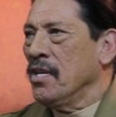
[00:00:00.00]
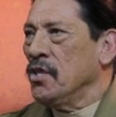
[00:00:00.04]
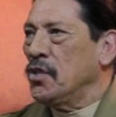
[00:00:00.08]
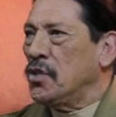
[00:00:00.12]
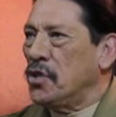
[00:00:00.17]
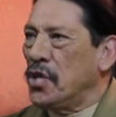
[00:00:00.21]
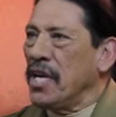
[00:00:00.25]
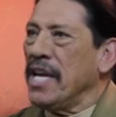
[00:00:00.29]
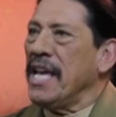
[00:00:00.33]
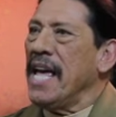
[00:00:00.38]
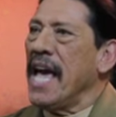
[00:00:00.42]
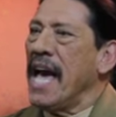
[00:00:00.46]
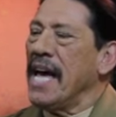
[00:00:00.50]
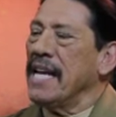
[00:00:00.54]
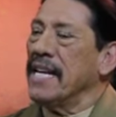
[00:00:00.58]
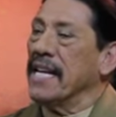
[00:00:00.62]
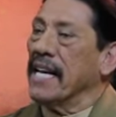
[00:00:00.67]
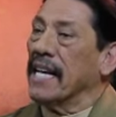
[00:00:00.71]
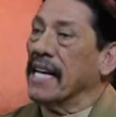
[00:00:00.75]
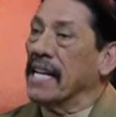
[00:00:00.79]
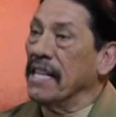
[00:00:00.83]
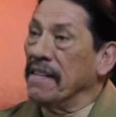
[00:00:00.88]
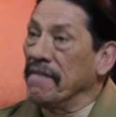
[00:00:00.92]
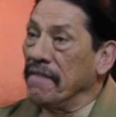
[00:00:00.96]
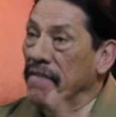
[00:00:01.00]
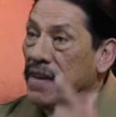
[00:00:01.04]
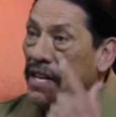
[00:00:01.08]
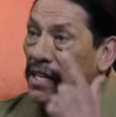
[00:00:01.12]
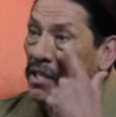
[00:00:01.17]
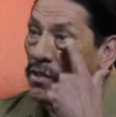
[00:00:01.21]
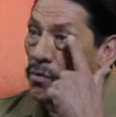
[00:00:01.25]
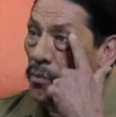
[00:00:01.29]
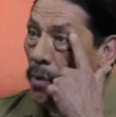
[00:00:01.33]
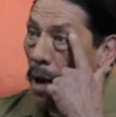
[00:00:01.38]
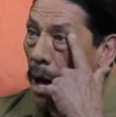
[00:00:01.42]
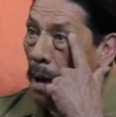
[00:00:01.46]
she had to
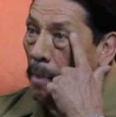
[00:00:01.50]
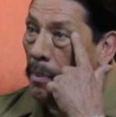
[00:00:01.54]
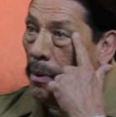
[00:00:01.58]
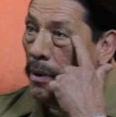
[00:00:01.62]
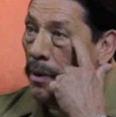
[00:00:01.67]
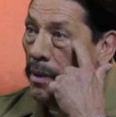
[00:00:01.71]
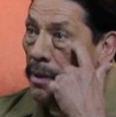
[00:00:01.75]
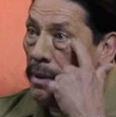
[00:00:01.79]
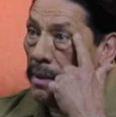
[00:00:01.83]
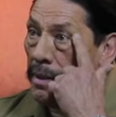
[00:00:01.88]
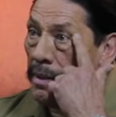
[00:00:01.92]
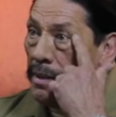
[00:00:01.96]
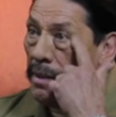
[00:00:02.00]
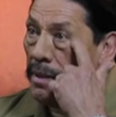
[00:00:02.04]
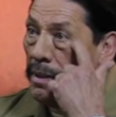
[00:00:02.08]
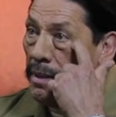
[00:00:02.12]
convince Robert